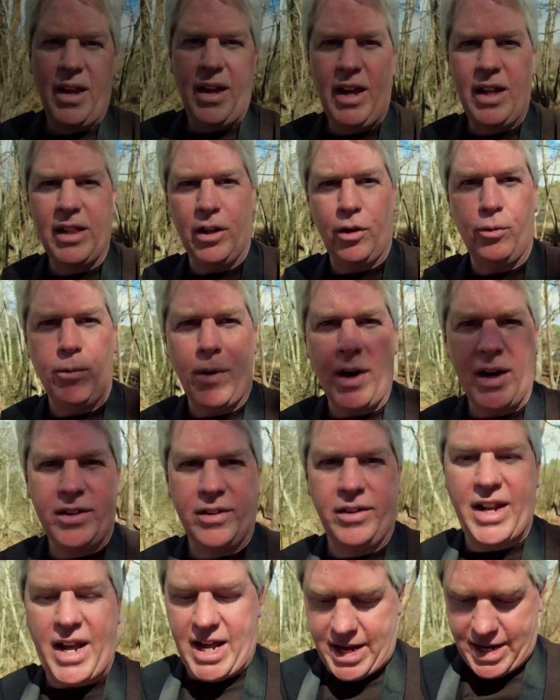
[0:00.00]
Hello,
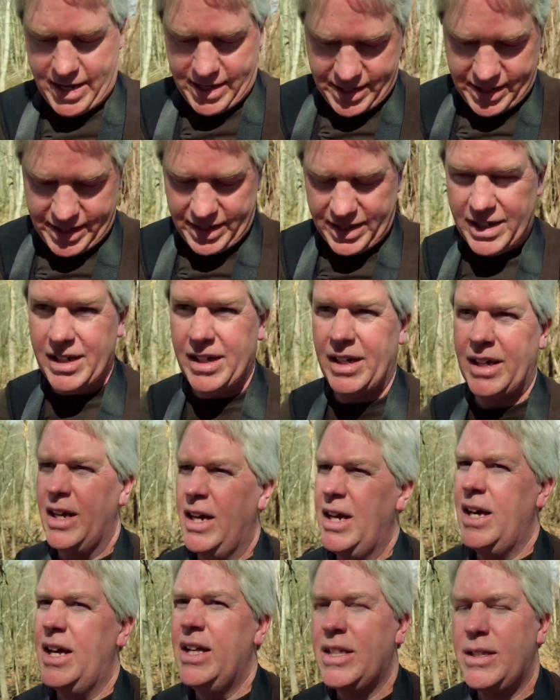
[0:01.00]
Wonderland.
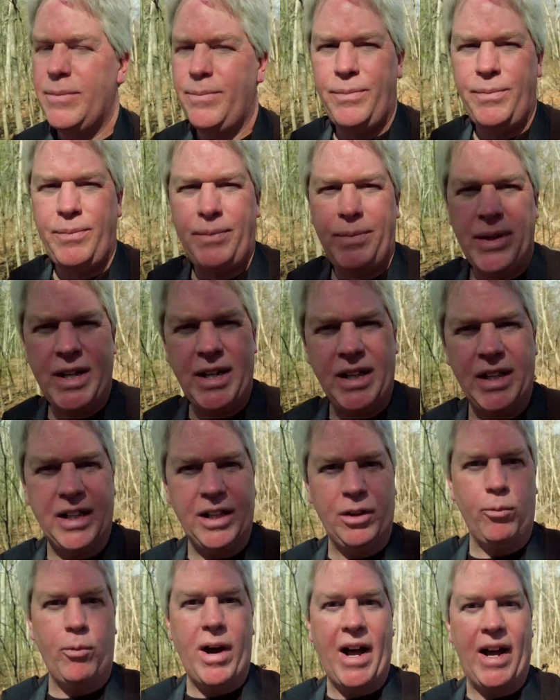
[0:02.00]
It's been a
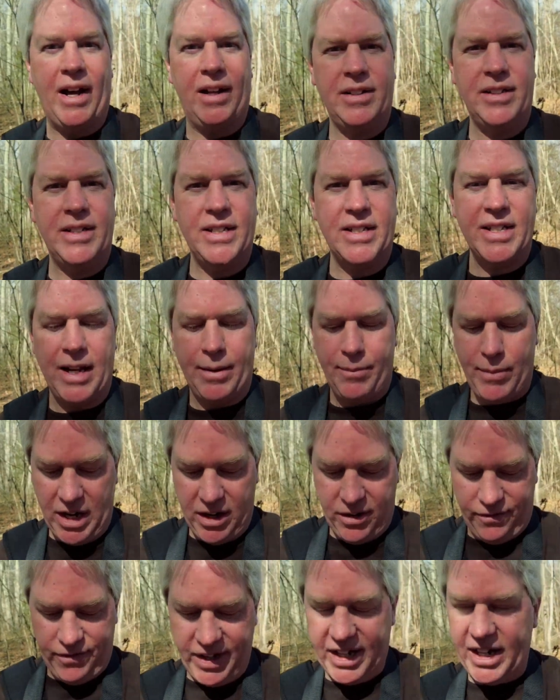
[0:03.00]
little while since I
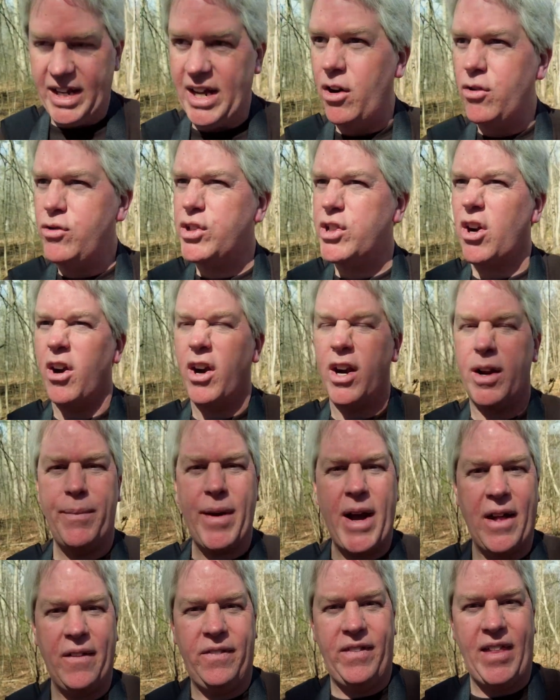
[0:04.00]
made a video. Sorry
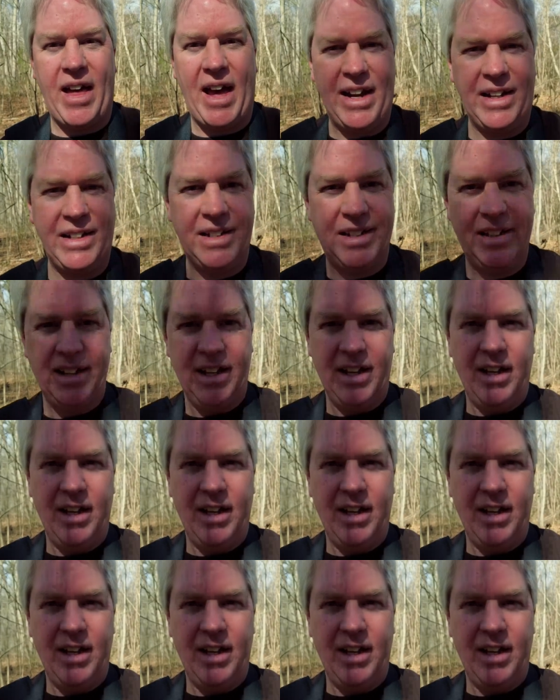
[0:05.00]
about that.